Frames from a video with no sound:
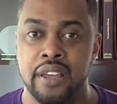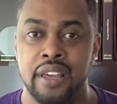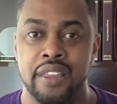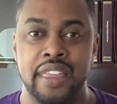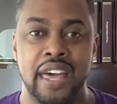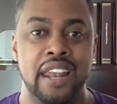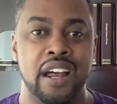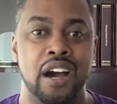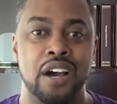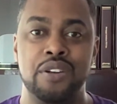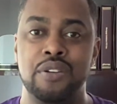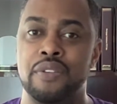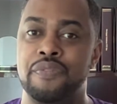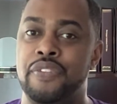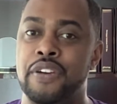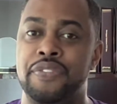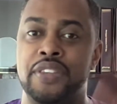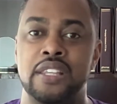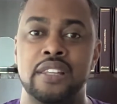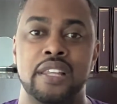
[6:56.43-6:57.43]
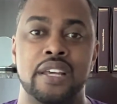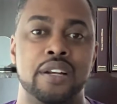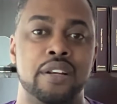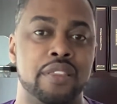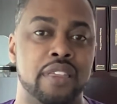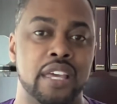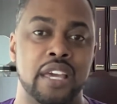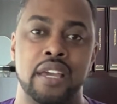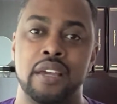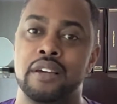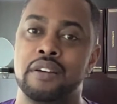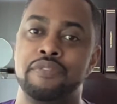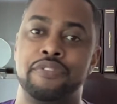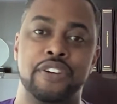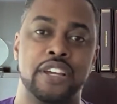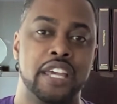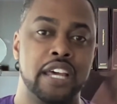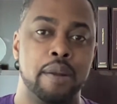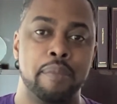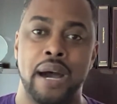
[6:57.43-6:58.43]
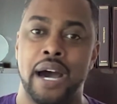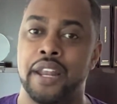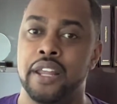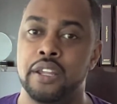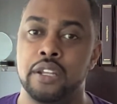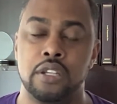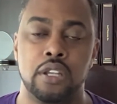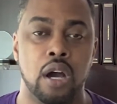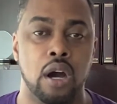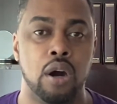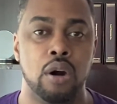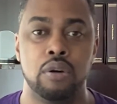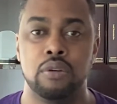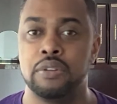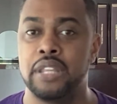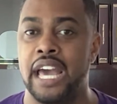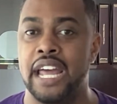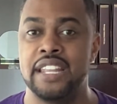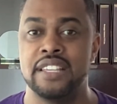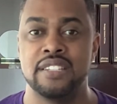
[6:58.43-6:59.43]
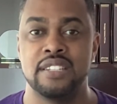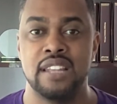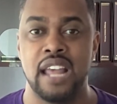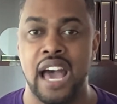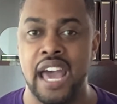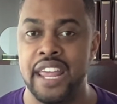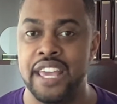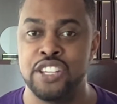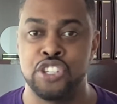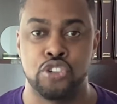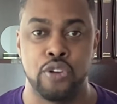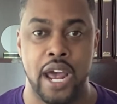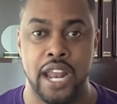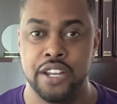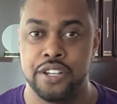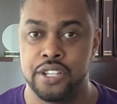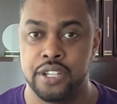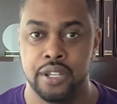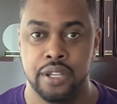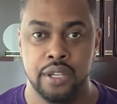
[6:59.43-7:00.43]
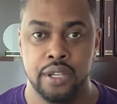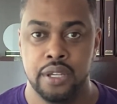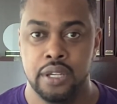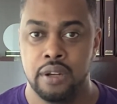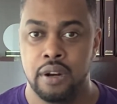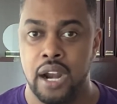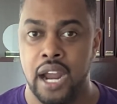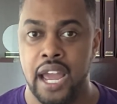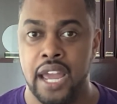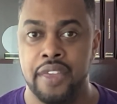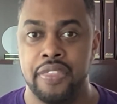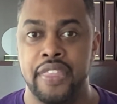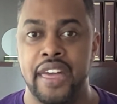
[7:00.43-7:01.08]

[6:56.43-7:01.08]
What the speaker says: That 150 lender thing, forget about it. That is not a strategy, all right?